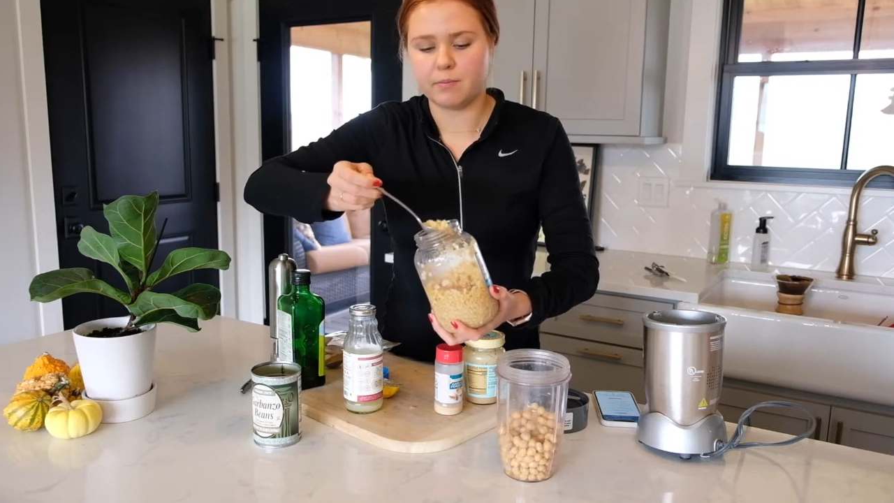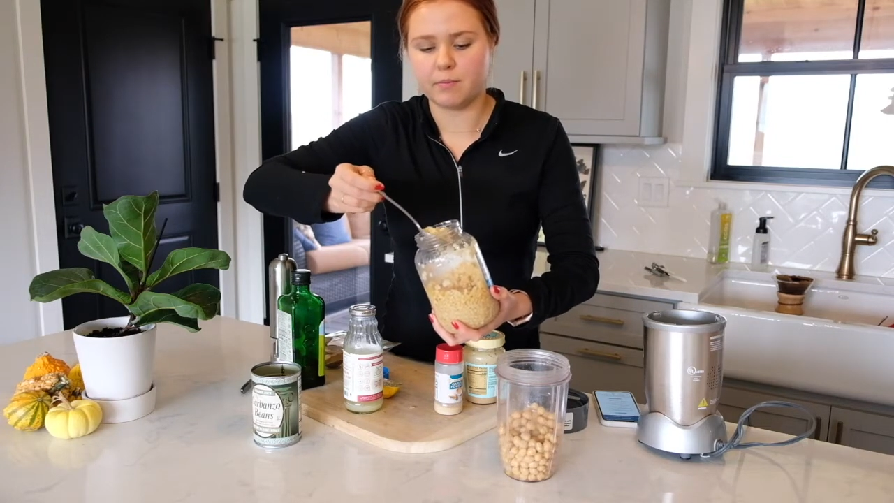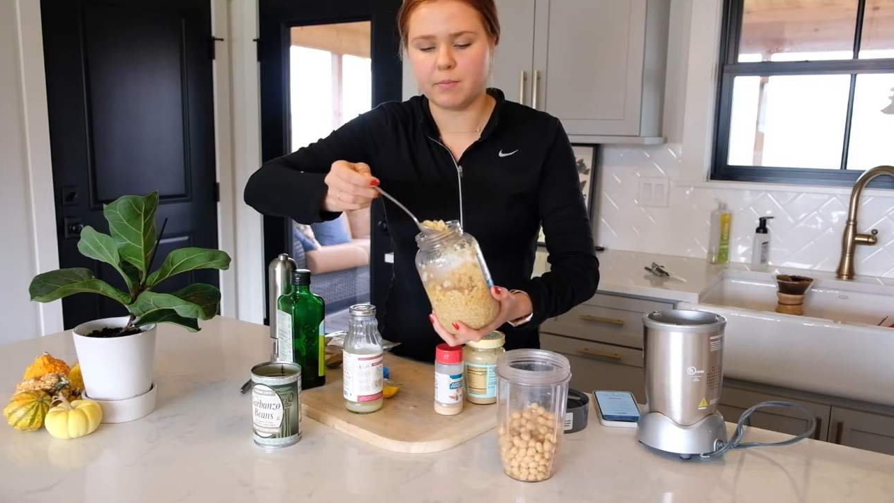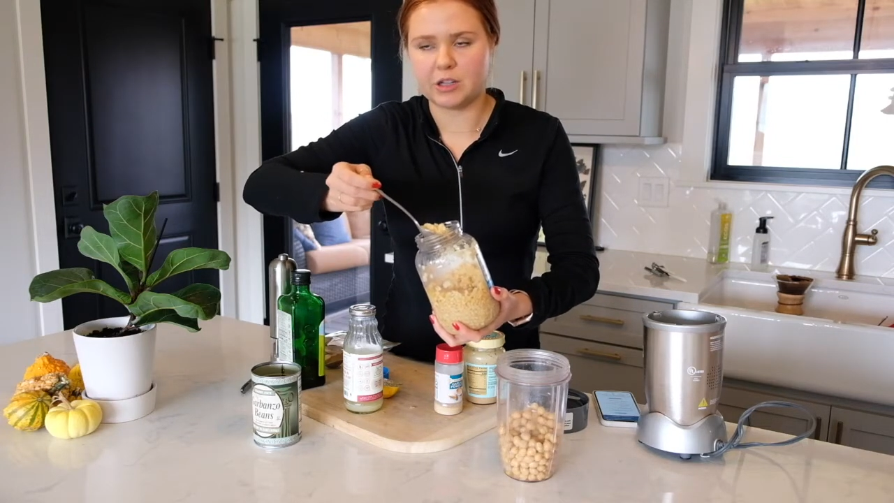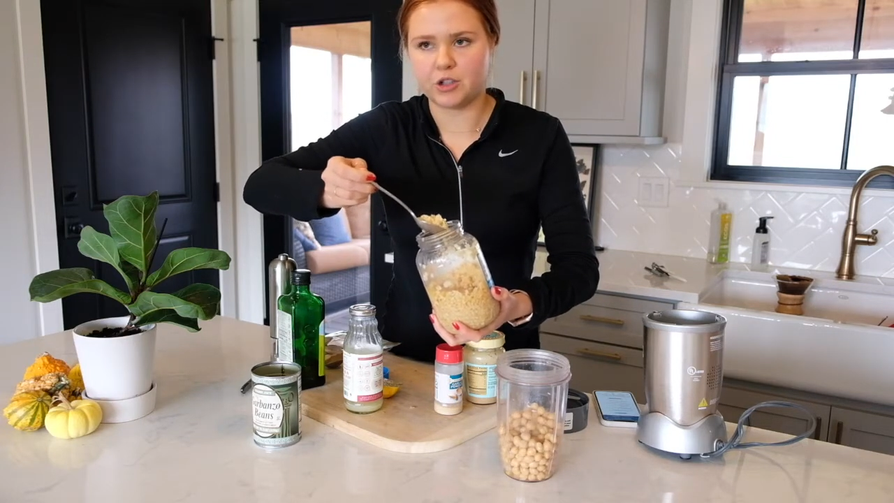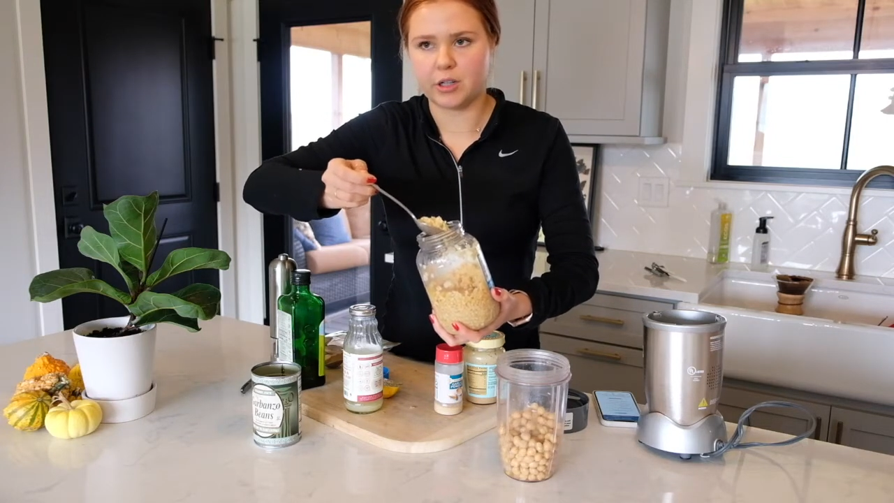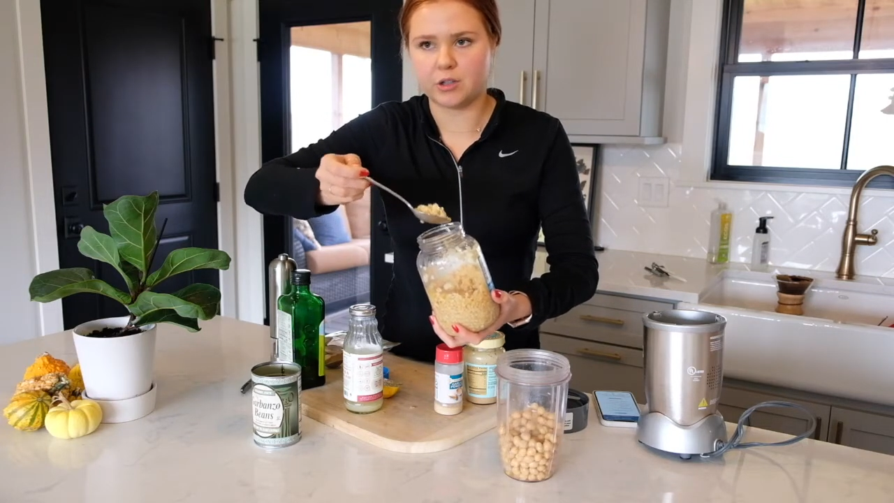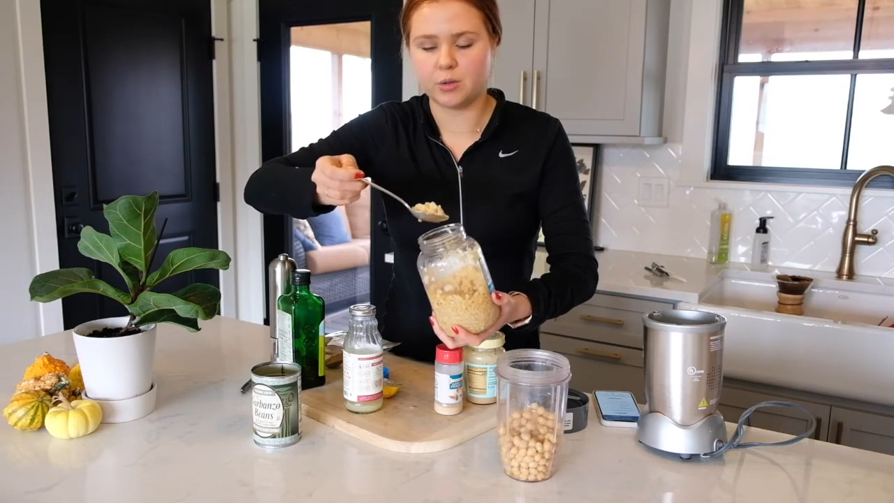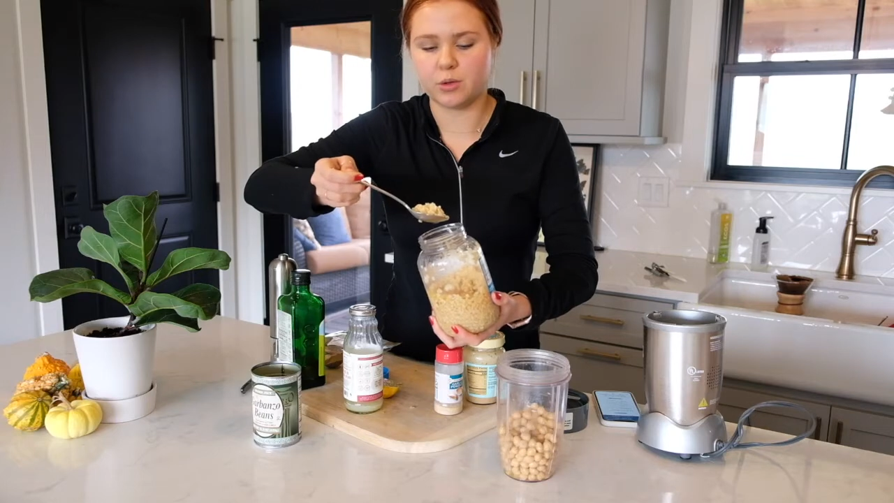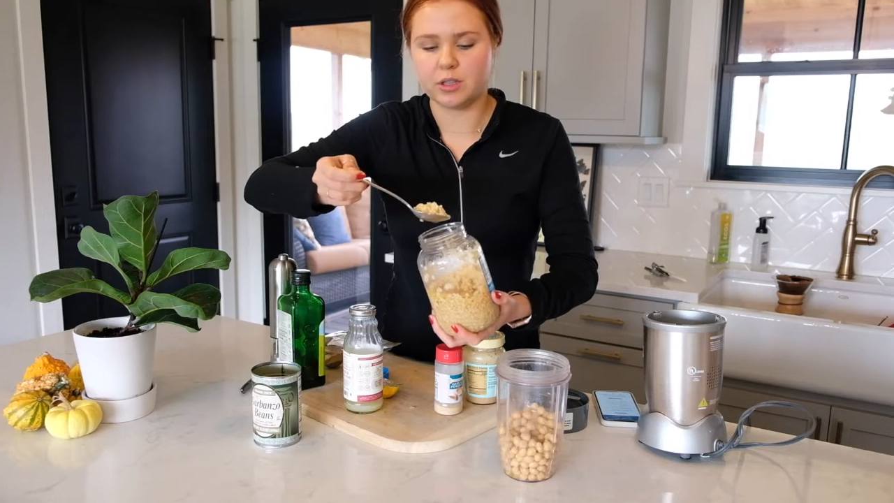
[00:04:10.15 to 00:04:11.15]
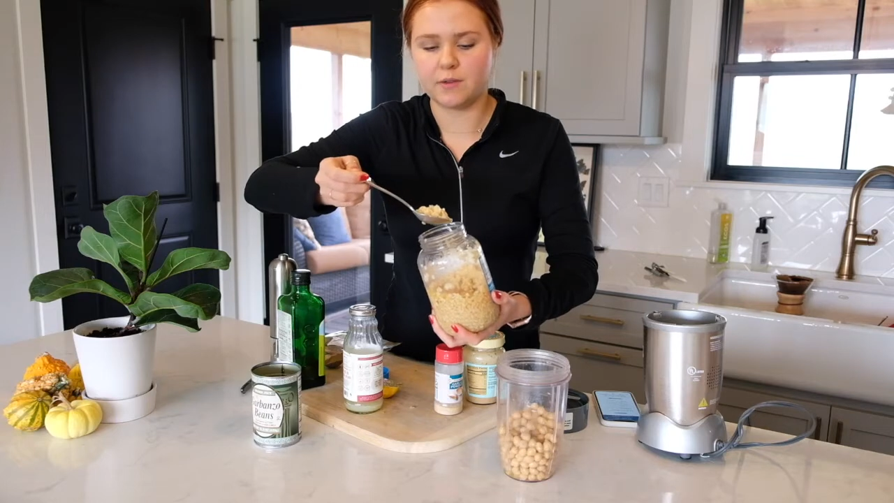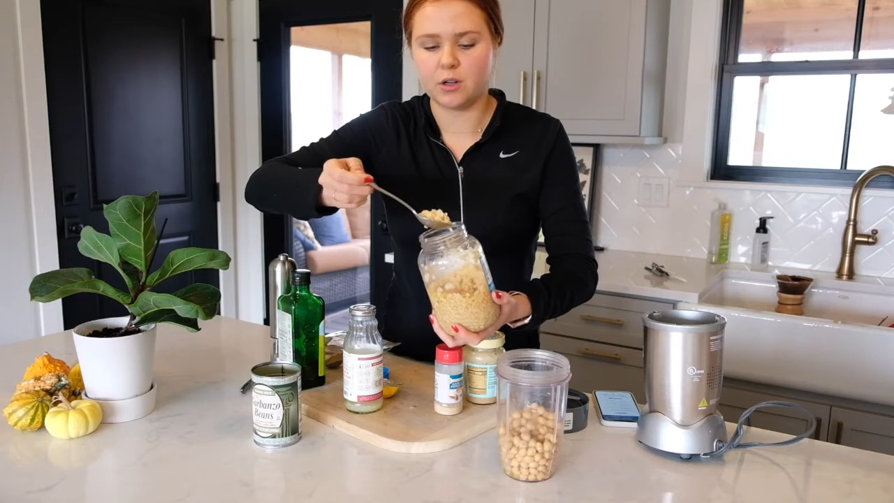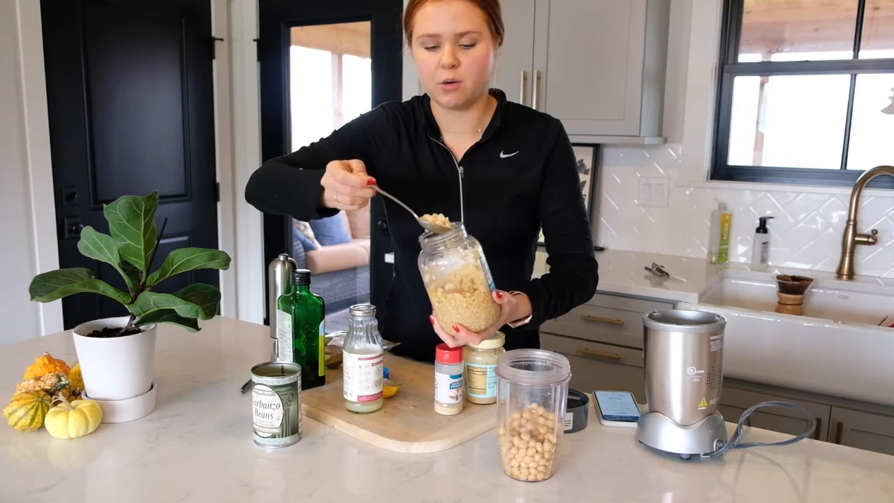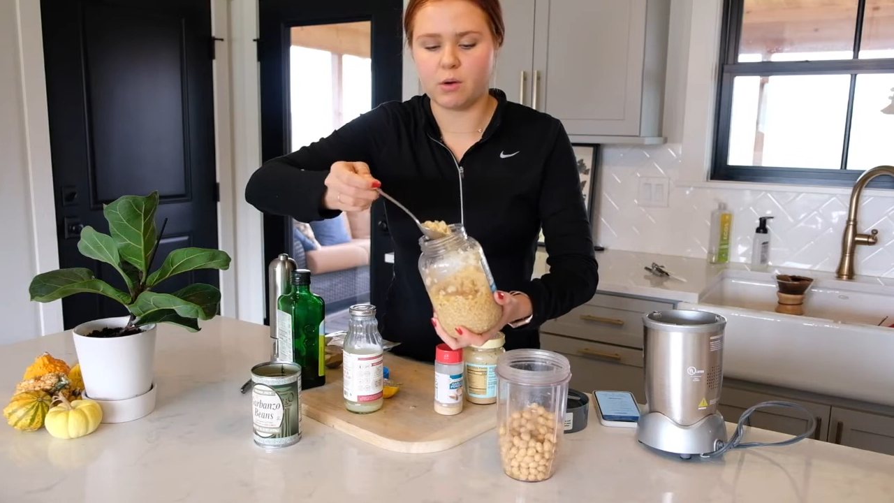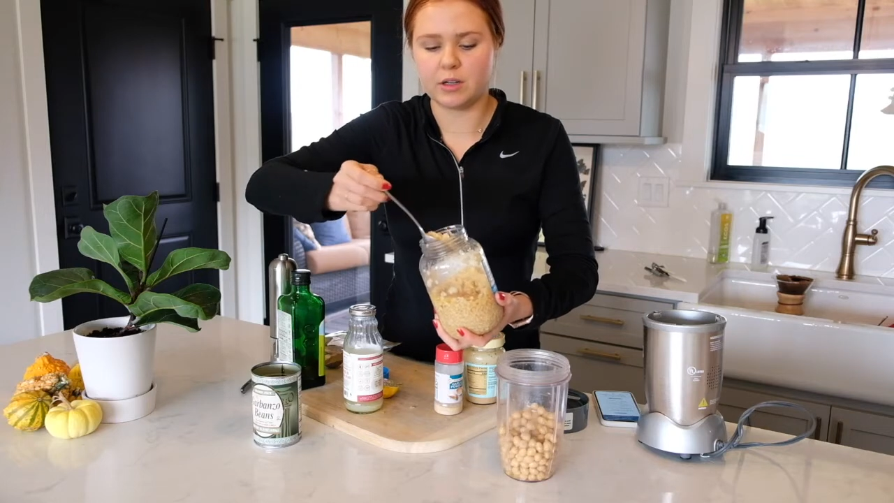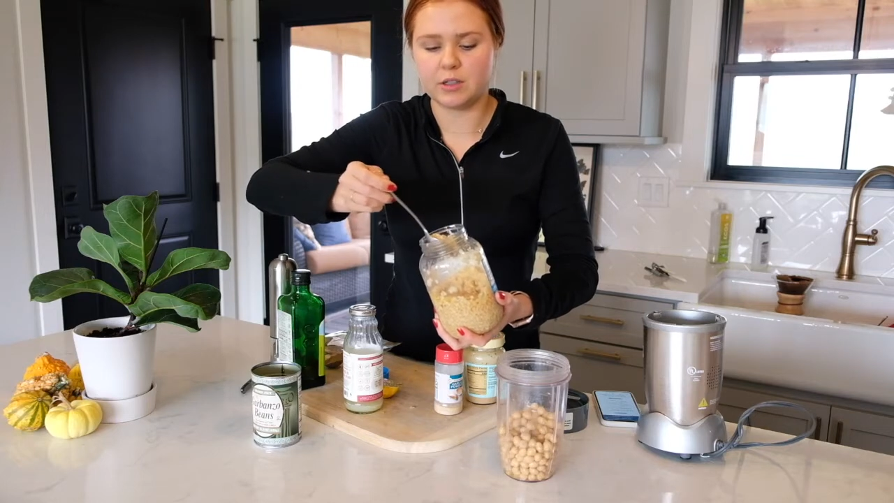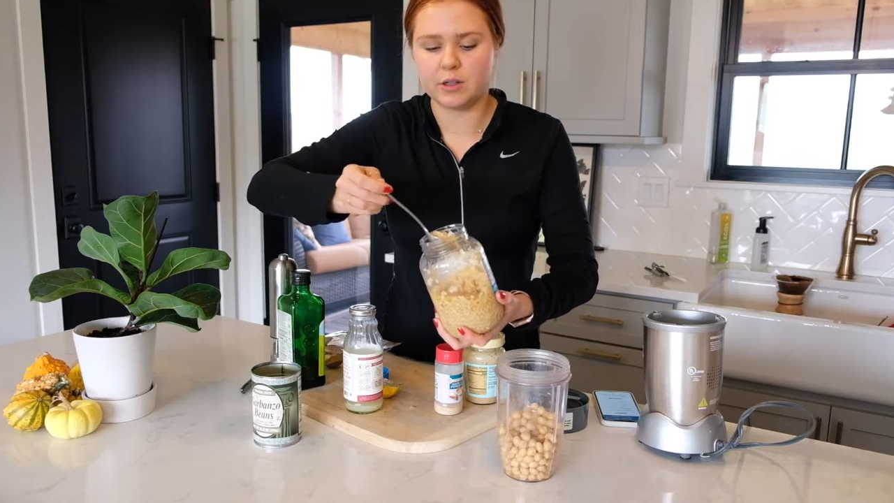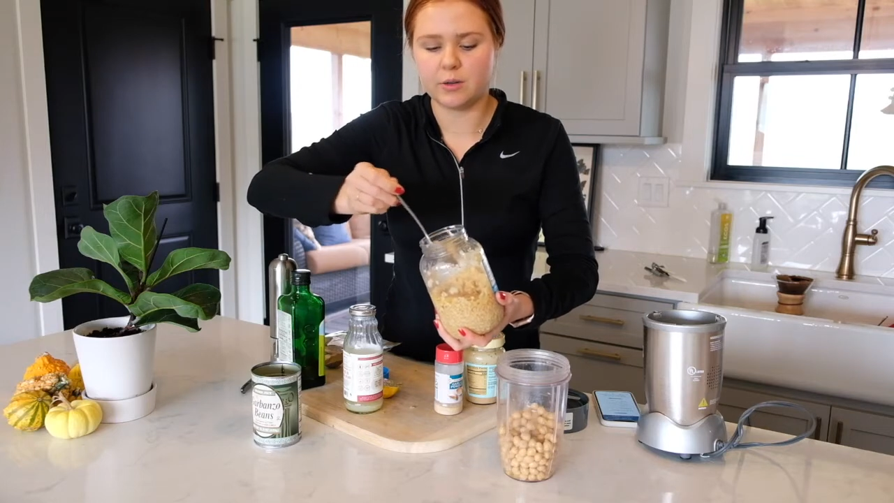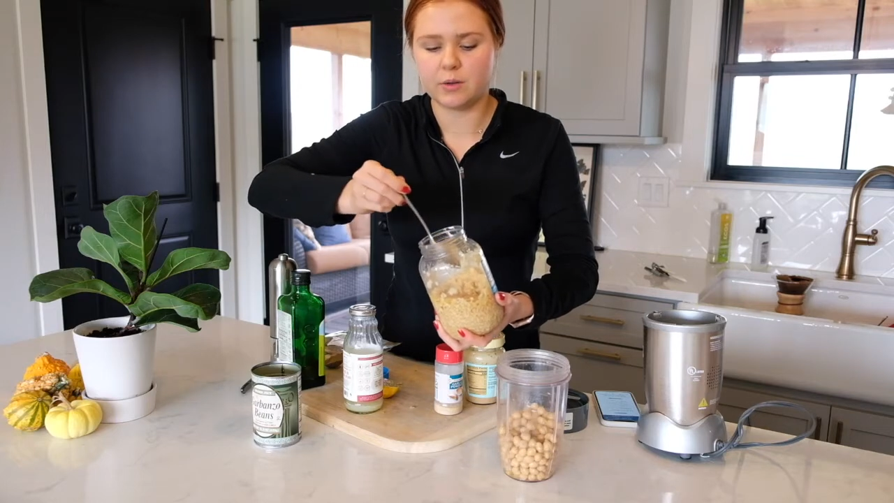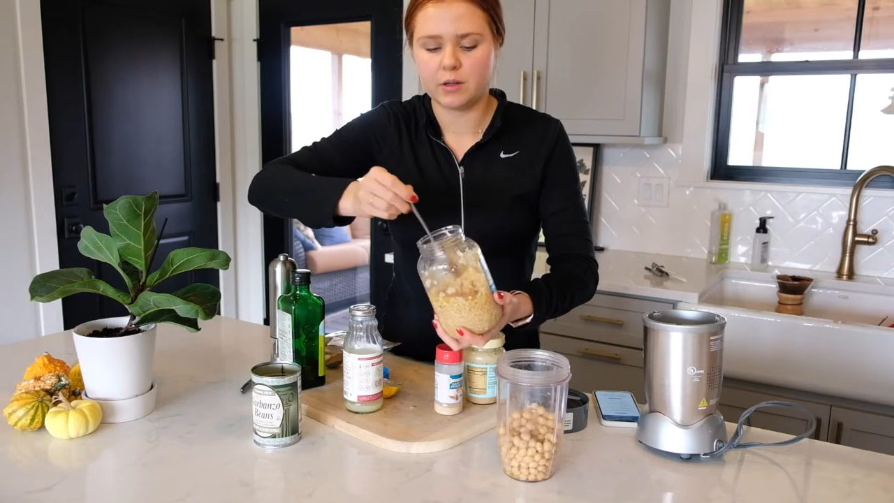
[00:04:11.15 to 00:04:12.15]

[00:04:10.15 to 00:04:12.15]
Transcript: measuring tools if you don't want to.